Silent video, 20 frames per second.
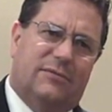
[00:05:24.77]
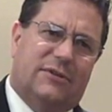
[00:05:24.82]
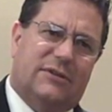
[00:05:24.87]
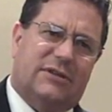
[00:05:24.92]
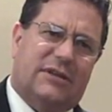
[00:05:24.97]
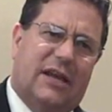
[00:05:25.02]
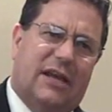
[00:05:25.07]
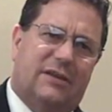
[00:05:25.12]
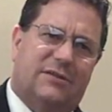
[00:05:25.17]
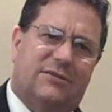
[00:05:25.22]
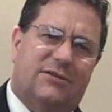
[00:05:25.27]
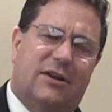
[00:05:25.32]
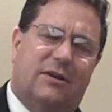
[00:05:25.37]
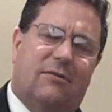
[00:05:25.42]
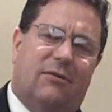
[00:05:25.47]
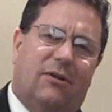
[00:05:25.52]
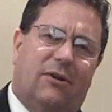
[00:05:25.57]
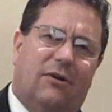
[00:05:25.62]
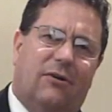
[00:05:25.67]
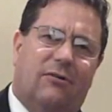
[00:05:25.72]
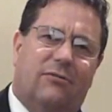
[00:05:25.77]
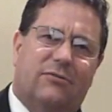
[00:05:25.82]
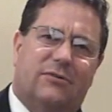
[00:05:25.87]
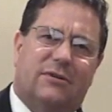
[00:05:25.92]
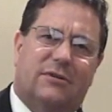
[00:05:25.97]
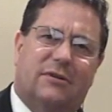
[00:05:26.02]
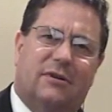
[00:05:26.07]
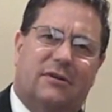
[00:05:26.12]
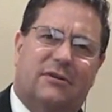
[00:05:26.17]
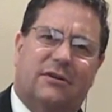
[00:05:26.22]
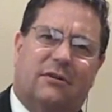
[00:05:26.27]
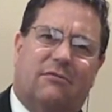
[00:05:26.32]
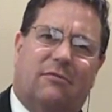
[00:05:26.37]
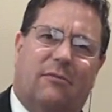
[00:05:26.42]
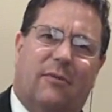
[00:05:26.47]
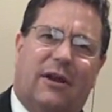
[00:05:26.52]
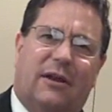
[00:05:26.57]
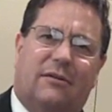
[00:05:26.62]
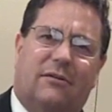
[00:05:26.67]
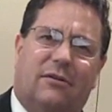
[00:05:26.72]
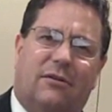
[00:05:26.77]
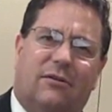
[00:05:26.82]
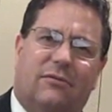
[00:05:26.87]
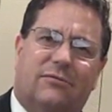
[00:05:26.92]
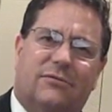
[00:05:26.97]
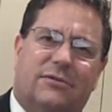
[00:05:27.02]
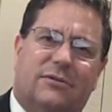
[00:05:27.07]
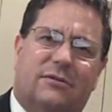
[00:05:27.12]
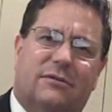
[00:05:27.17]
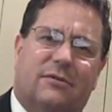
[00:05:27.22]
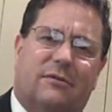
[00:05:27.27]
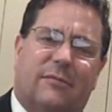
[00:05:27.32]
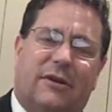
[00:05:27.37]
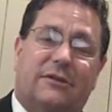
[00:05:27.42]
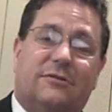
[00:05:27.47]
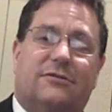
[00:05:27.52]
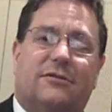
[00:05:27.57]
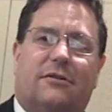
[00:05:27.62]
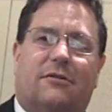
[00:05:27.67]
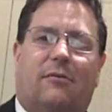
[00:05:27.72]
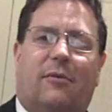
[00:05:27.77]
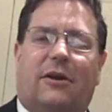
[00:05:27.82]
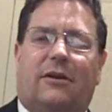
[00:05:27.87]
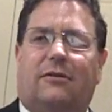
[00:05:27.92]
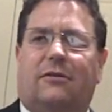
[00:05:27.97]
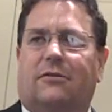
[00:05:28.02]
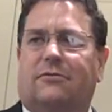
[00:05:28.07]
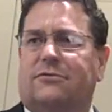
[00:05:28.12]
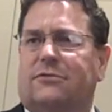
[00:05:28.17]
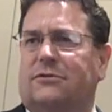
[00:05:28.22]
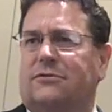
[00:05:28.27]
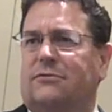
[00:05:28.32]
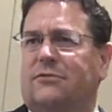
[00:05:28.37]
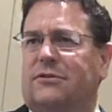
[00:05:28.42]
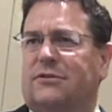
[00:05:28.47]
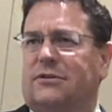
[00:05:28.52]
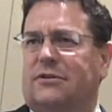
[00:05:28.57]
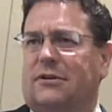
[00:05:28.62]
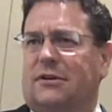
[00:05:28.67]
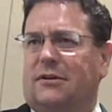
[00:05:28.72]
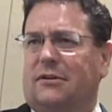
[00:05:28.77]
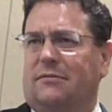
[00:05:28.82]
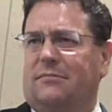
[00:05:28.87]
just asked General Oates, General Michael Oates, or Major General Michael Oates, who is